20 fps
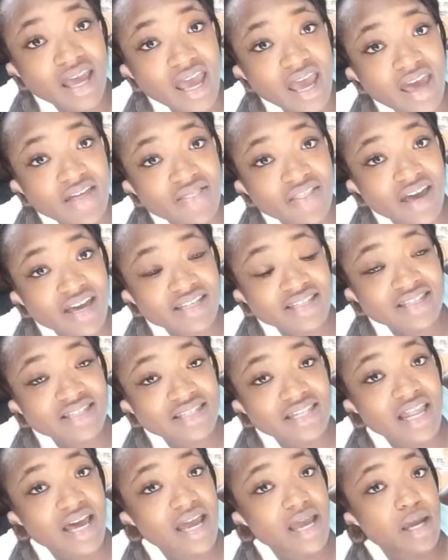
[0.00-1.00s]
and that
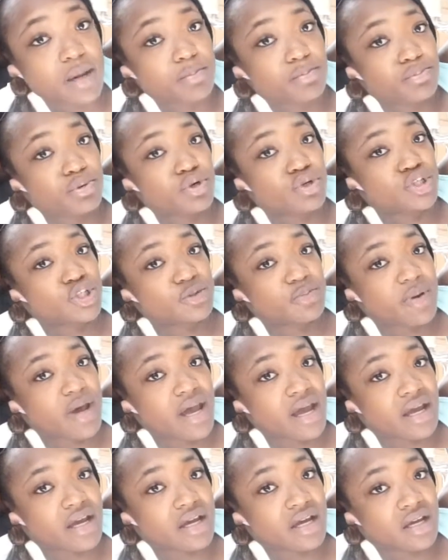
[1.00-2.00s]
slight
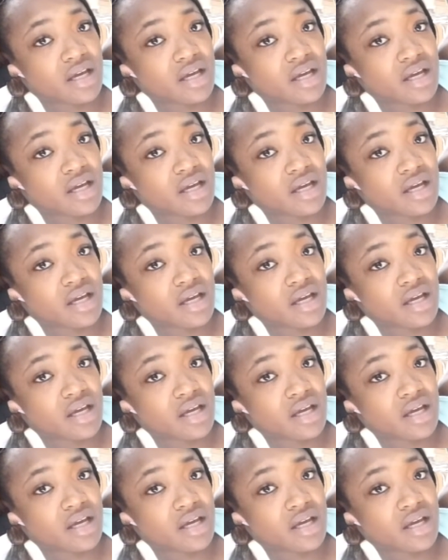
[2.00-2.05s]
pushback